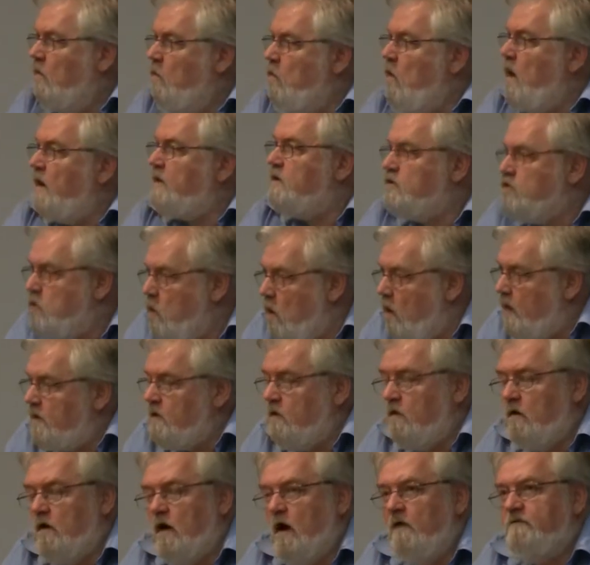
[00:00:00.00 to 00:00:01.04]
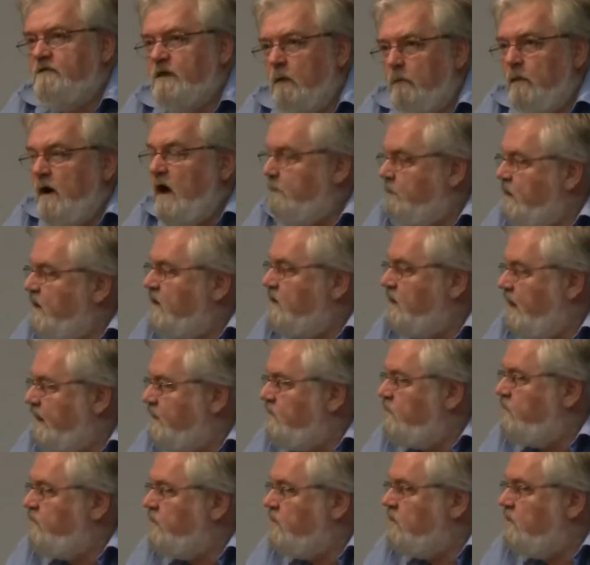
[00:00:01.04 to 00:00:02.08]
One quarter of the
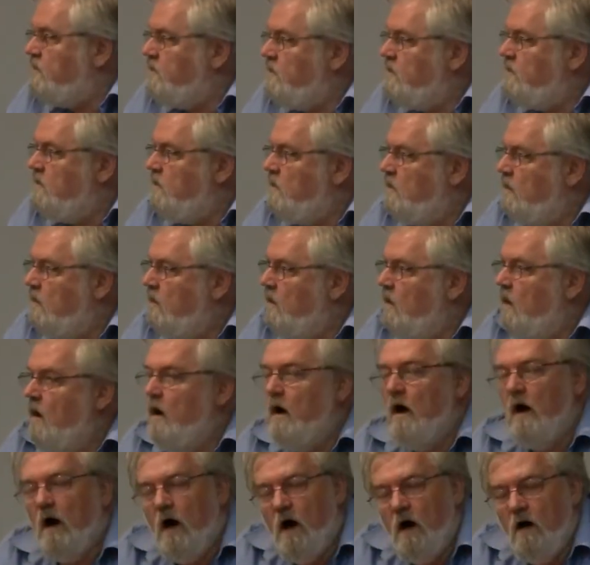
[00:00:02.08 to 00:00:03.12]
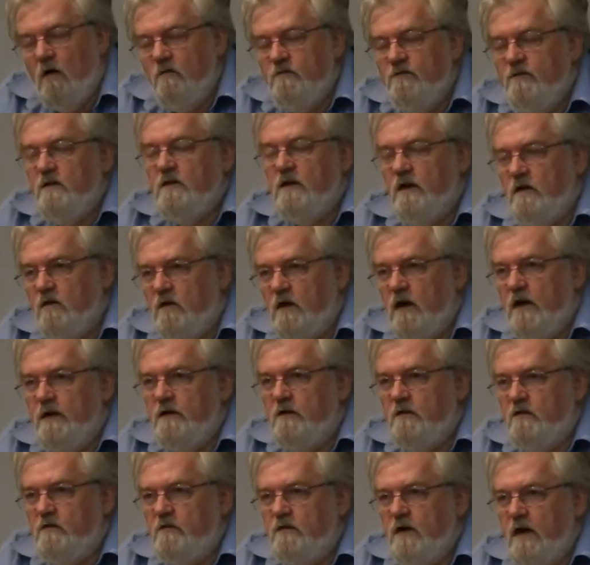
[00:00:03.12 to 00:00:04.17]
population of the
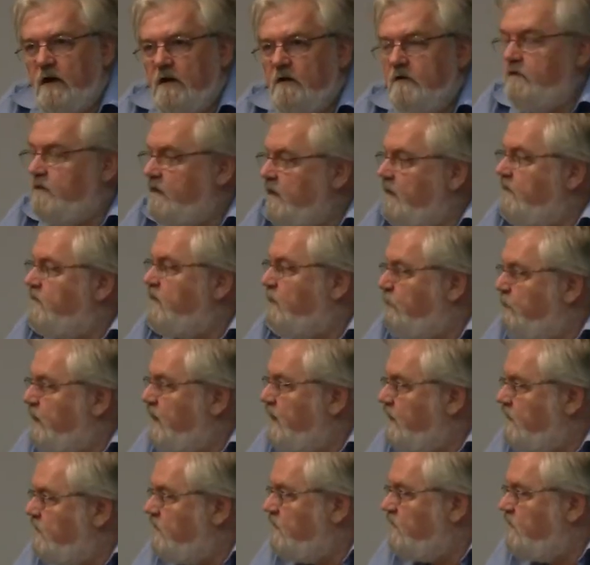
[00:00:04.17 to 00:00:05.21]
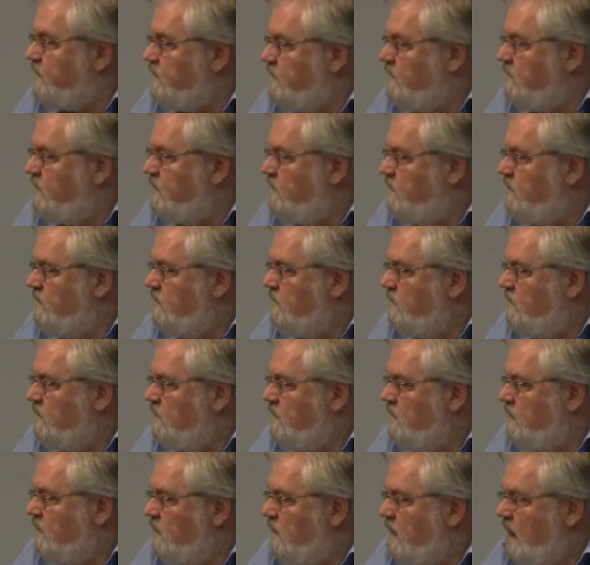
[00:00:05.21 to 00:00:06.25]
United States is obese.
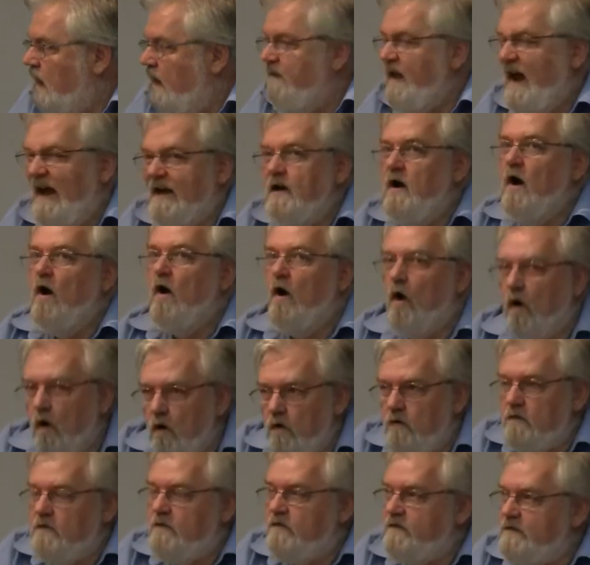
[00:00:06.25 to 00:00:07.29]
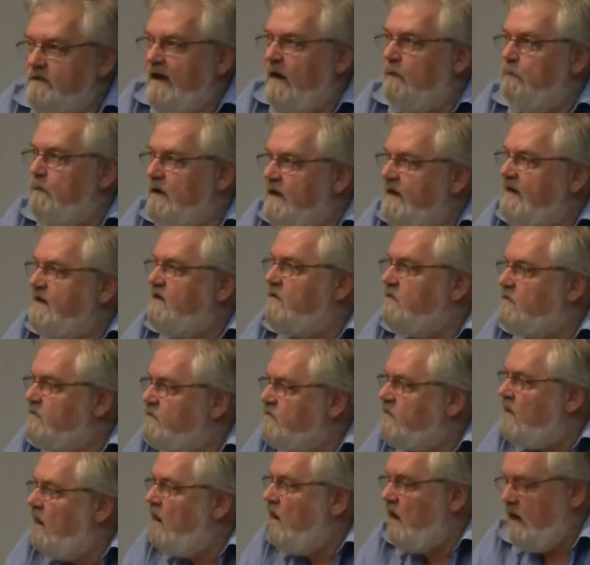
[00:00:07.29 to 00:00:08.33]
And that hurts them
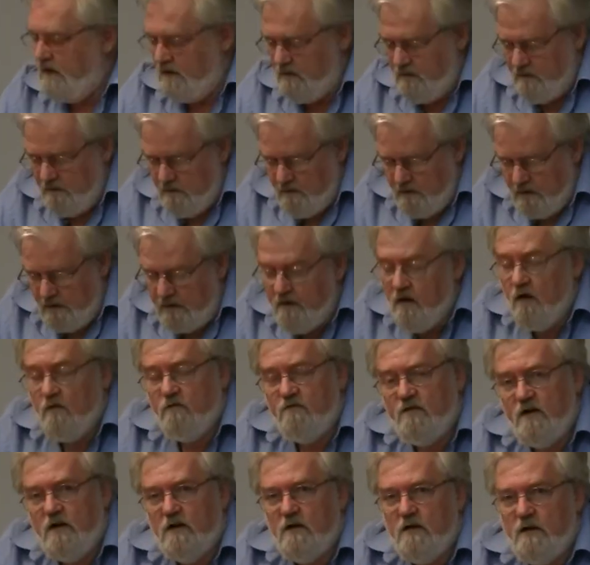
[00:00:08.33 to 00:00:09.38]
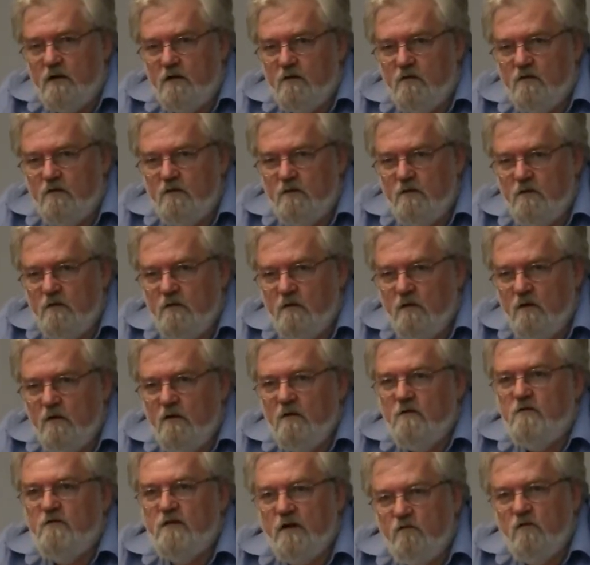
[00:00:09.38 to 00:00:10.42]
inside, in their feelings,
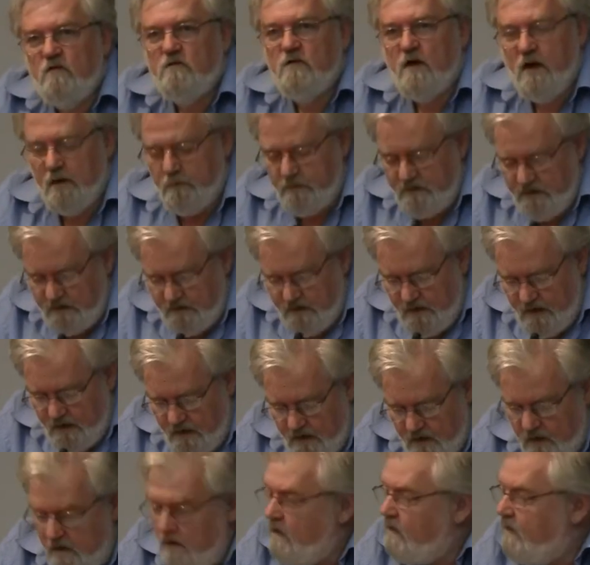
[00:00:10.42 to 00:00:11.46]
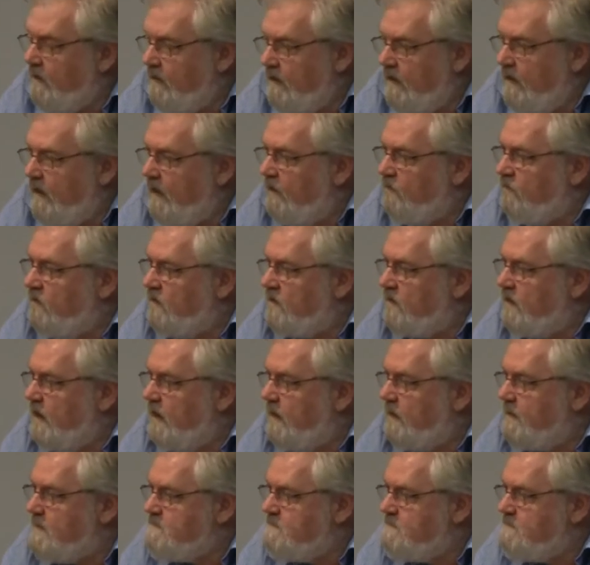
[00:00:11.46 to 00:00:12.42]
several times a day, every day.